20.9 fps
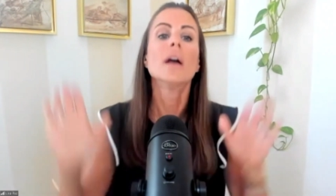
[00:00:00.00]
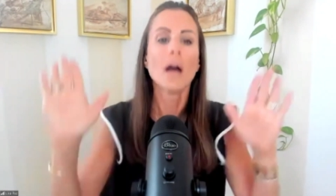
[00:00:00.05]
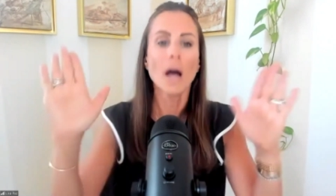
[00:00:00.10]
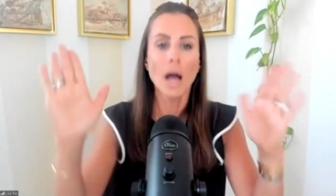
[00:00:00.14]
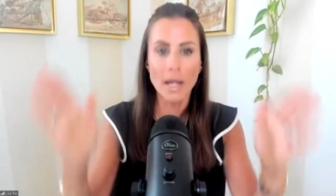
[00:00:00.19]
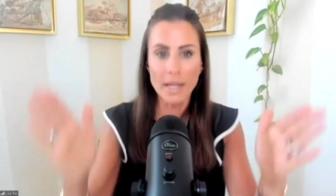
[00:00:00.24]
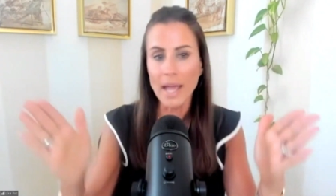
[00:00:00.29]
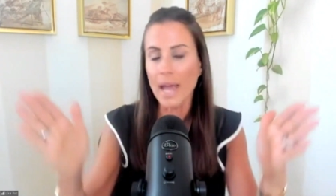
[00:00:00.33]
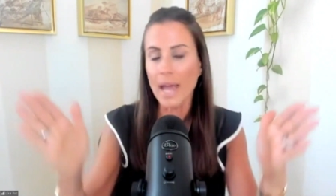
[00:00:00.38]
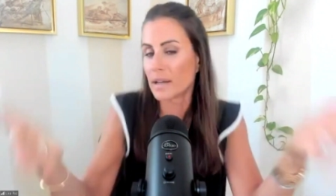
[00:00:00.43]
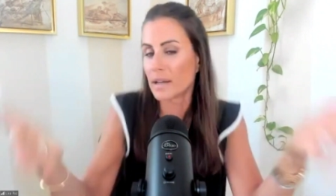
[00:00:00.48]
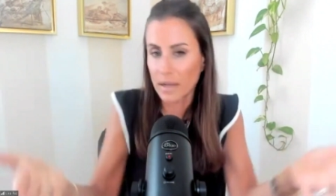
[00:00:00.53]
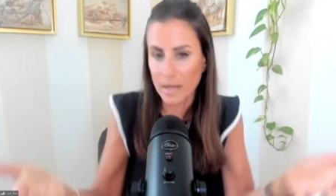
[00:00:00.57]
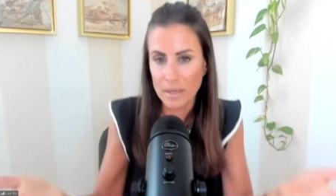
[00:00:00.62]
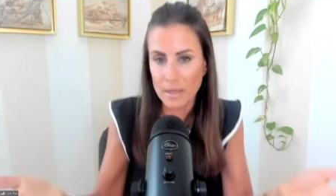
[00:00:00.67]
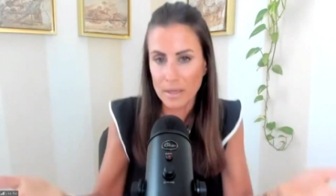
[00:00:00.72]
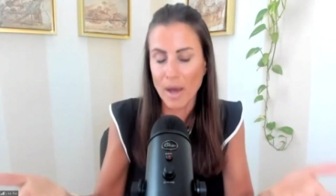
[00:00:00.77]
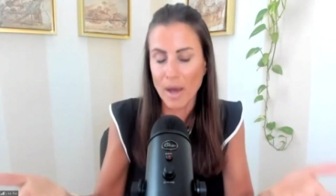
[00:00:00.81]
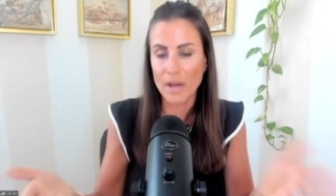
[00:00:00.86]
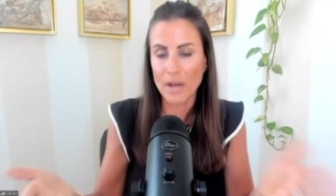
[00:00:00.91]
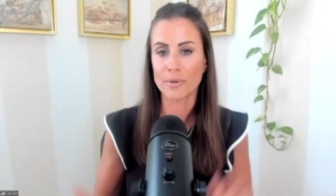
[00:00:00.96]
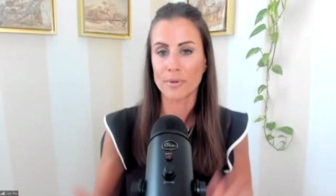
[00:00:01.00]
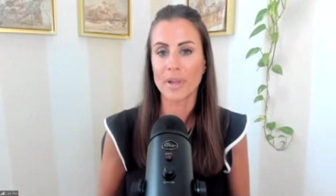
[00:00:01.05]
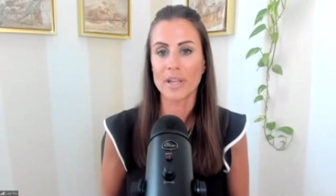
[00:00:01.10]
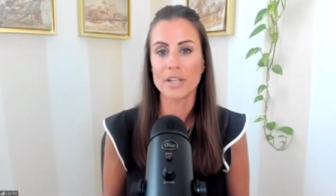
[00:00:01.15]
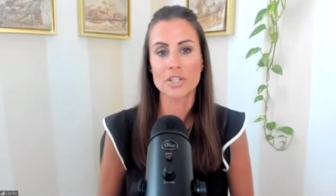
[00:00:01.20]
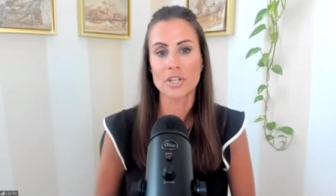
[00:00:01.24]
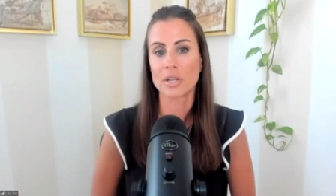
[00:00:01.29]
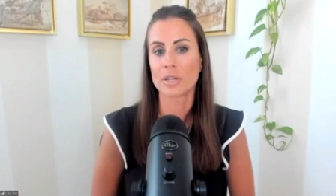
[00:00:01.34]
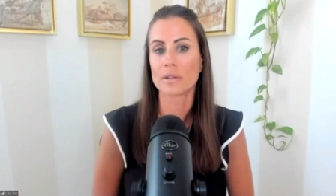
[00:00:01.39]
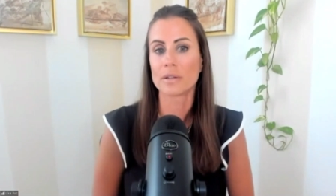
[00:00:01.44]
Again, in
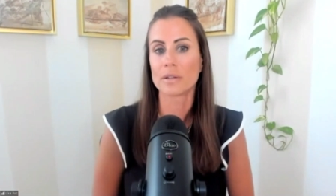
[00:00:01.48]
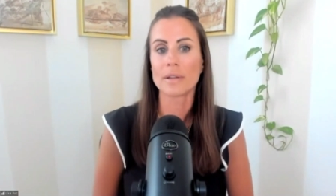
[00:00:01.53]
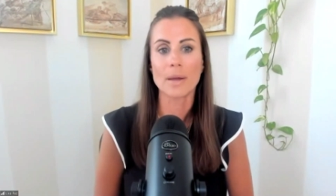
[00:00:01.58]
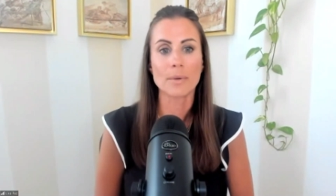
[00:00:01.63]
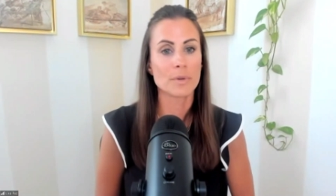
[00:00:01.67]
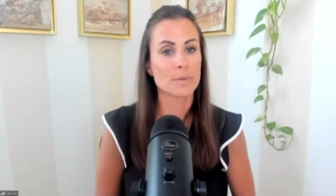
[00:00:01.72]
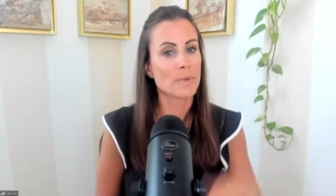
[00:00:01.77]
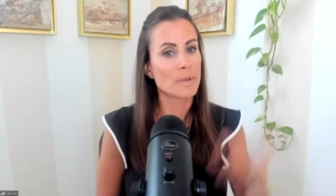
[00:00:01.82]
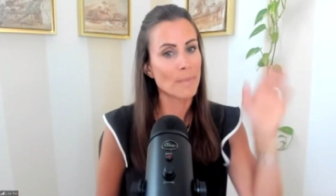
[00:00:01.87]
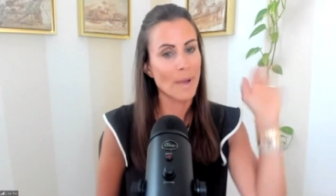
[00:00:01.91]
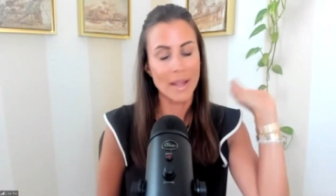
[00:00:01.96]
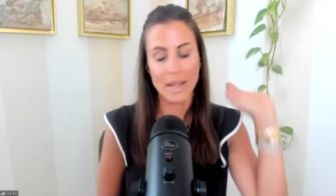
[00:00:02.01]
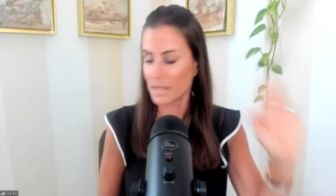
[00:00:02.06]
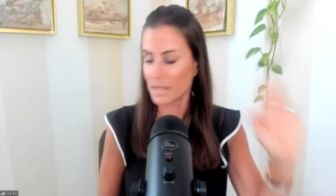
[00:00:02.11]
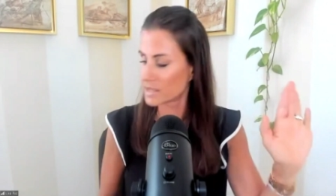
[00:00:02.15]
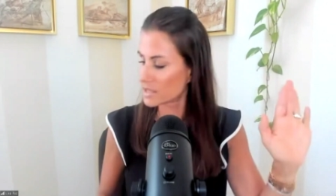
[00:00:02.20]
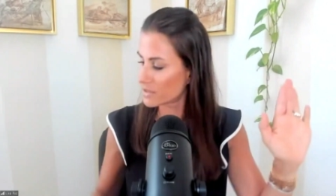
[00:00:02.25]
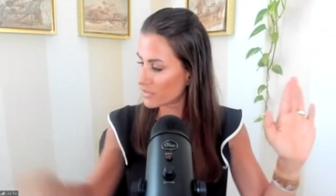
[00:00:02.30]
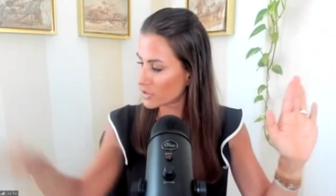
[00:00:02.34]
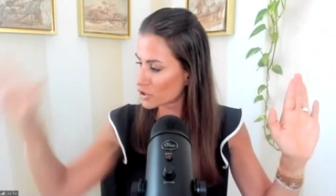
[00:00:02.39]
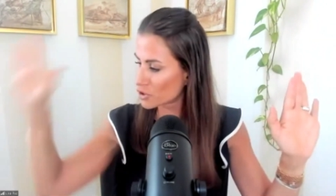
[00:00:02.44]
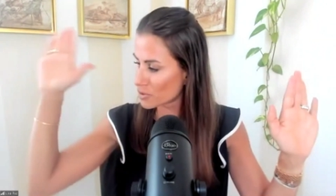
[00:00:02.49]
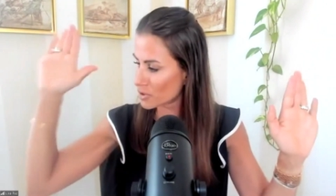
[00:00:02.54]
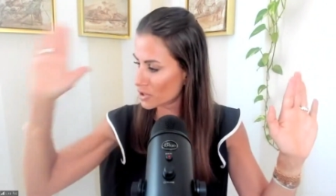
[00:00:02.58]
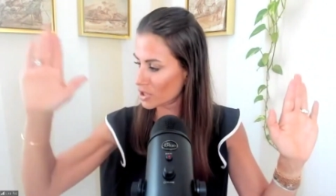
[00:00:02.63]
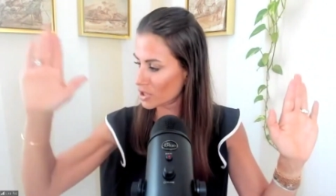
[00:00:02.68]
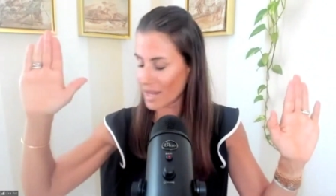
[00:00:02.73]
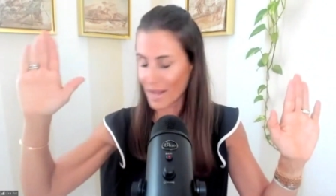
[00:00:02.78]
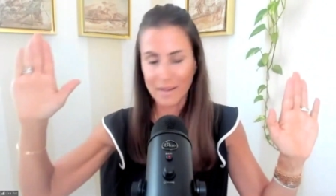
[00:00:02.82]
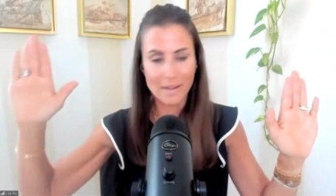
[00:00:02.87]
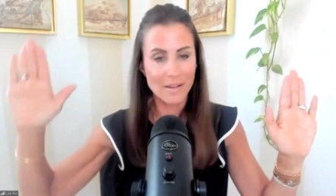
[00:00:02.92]
moderation. That would be my
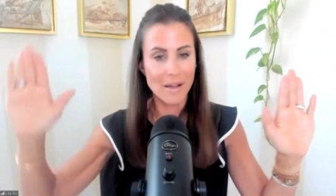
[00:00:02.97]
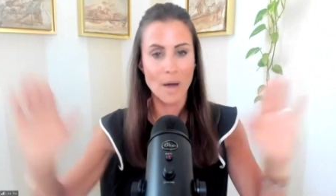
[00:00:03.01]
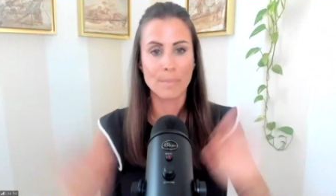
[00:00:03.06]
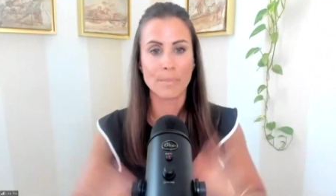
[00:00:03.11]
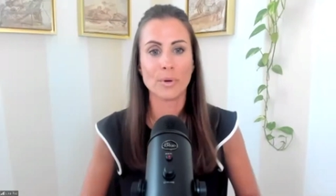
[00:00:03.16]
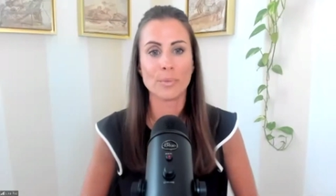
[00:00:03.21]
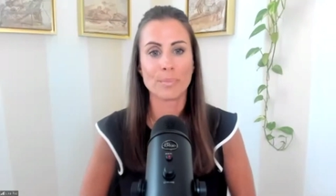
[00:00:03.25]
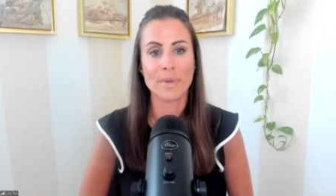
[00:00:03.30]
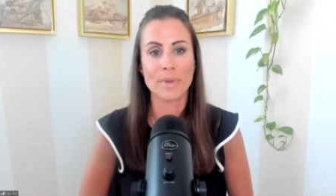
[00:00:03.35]
individual and couple